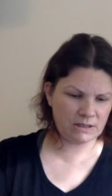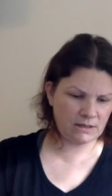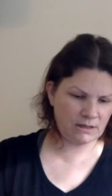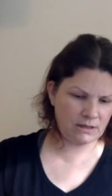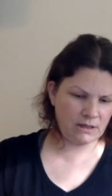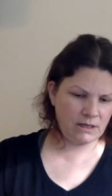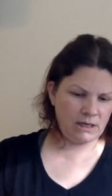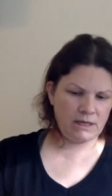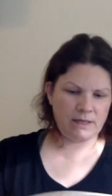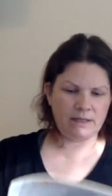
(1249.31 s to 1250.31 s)

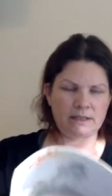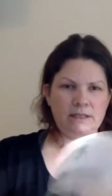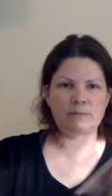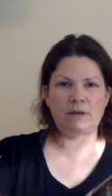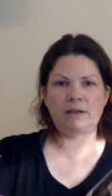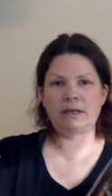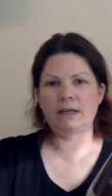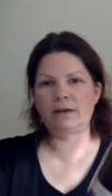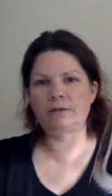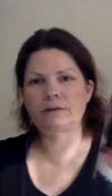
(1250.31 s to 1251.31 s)
this is my
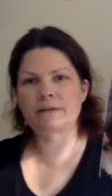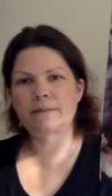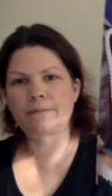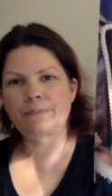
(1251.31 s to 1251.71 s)
Lighthouse.